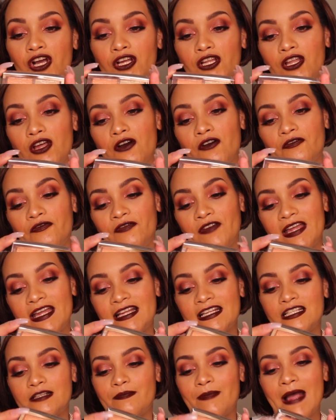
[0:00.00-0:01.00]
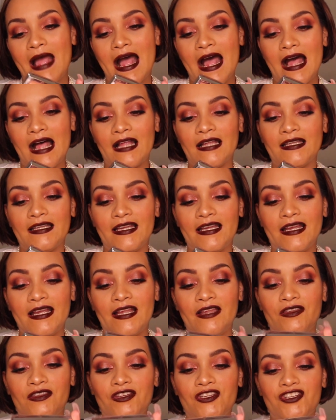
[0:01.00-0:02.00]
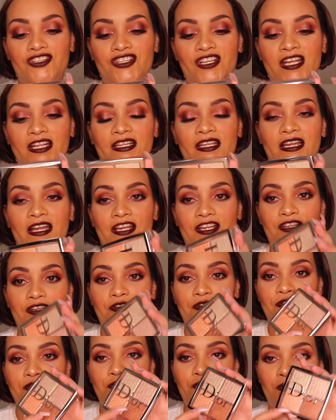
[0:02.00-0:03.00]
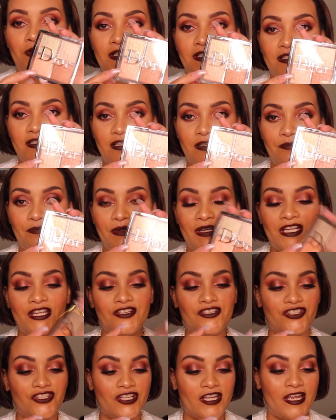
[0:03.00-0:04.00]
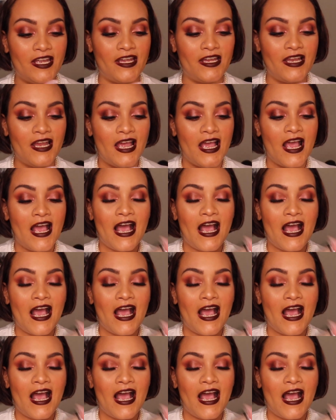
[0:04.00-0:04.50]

glow face palette and the shade that I used was the peach shade.